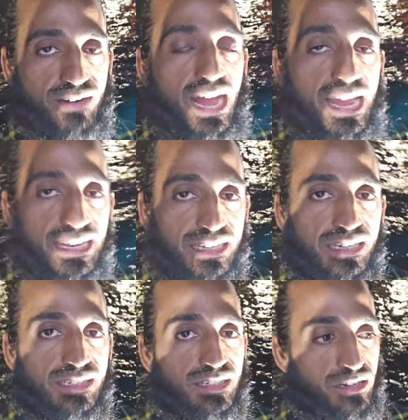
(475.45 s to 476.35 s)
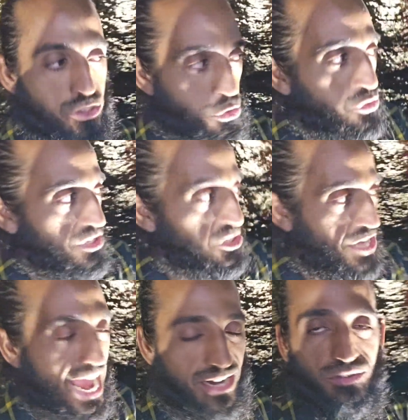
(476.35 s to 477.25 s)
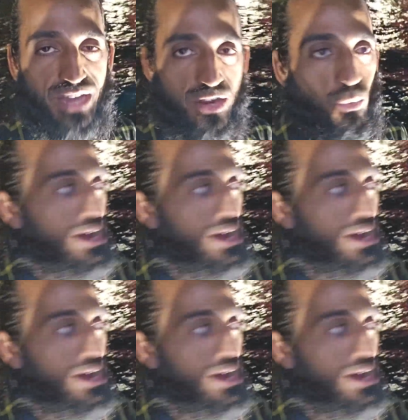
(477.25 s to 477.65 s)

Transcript: right choose the channel that you